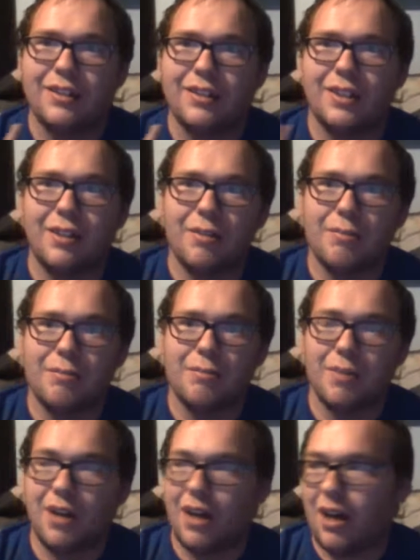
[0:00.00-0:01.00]

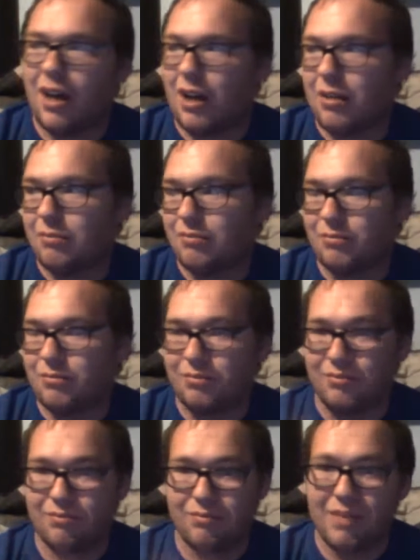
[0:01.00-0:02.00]
some um,
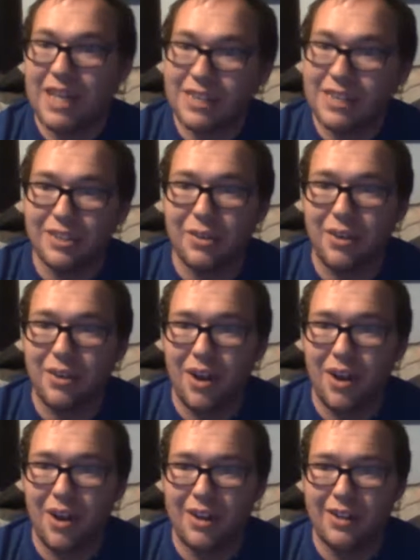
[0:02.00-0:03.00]
things going
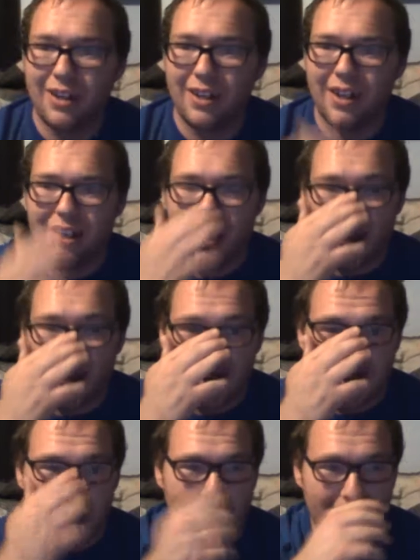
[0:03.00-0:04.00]
on,
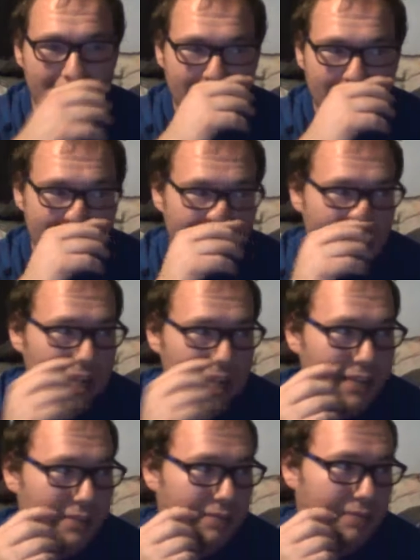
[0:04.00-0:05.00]
and
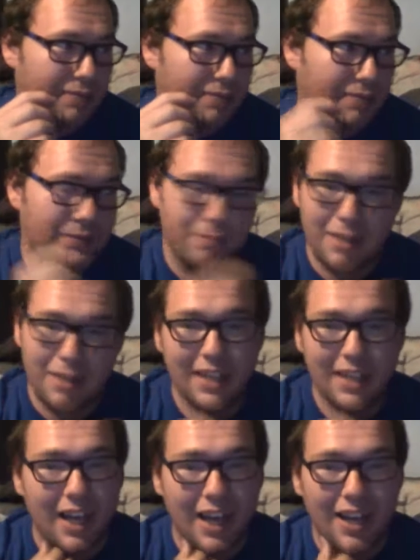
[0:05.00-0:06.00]
I've been in
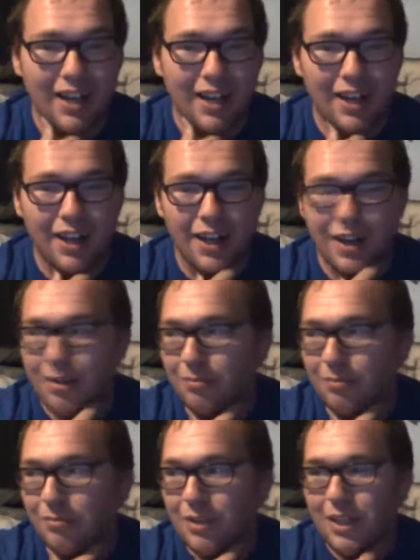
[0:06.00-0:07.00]
the
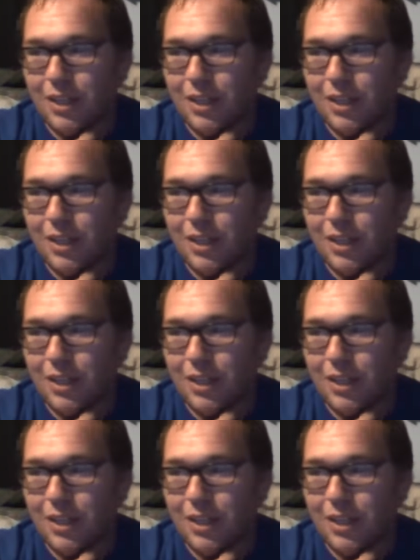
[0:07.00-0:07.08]
um,